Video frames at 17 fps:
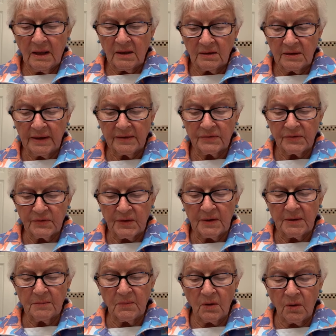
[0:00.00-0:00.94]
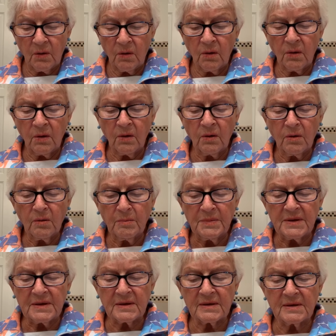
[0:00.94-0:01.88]
Let them all
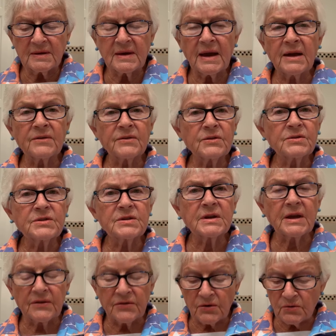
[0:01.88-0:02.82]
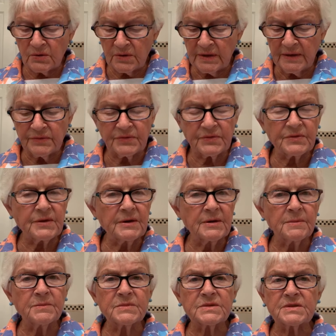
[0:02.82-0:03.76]
be gathered together. Let
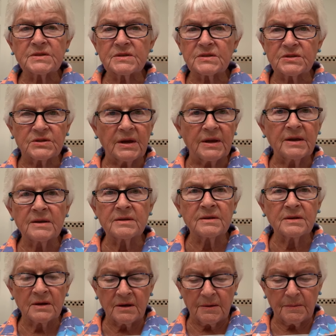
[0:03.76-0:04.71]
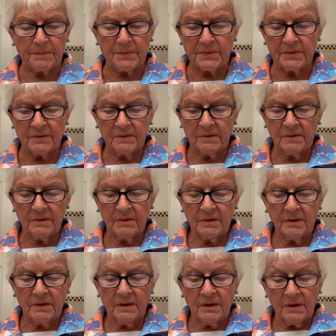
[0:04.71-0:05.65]
them stand up.
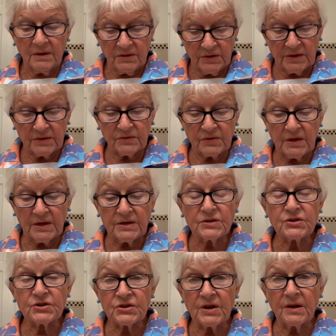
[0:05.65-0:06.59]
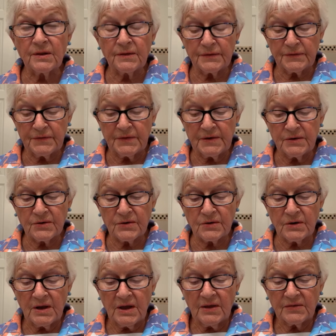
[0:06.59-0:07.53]
Yet they shall
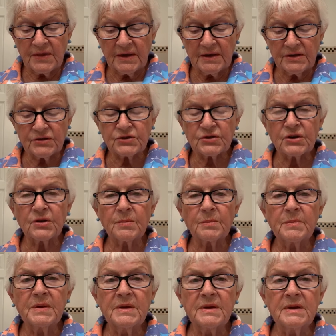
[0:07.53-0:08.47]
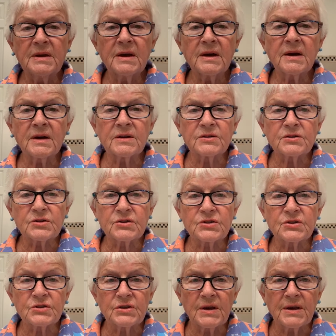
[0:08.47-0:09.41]
fear. They shall be
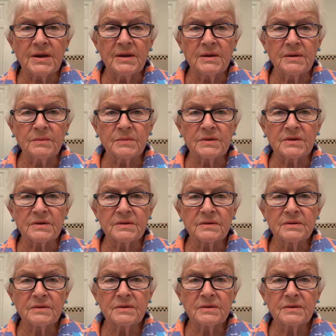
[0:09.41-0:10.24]
ashamed